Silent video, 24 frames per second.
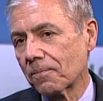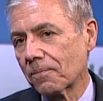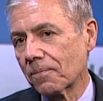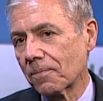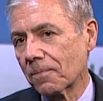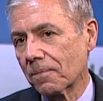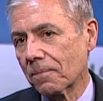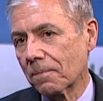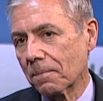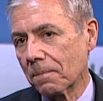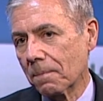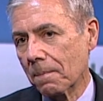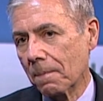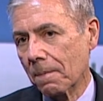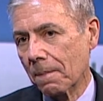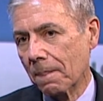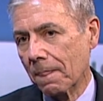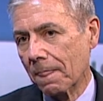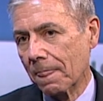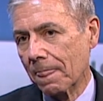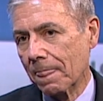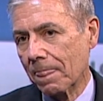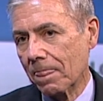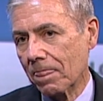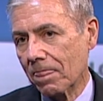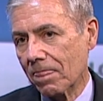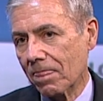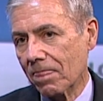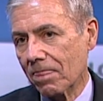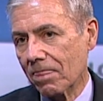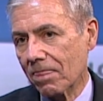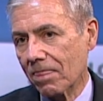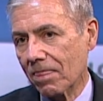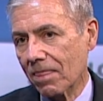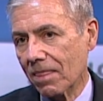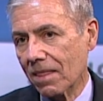are the key
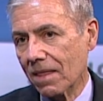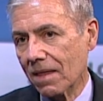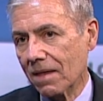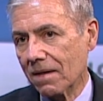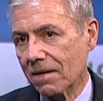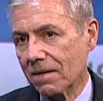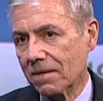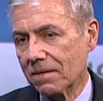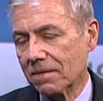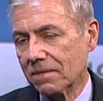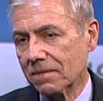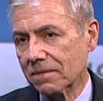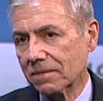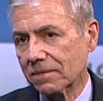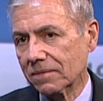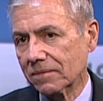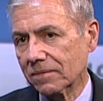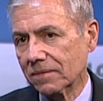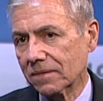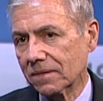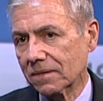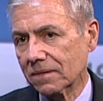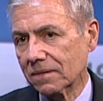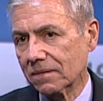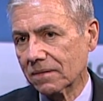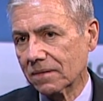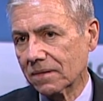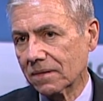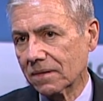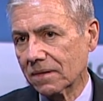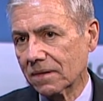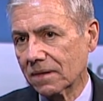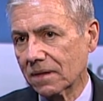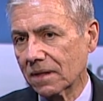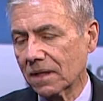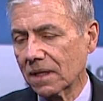technologies used in smart
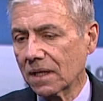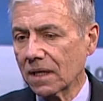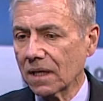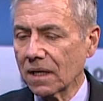buildings?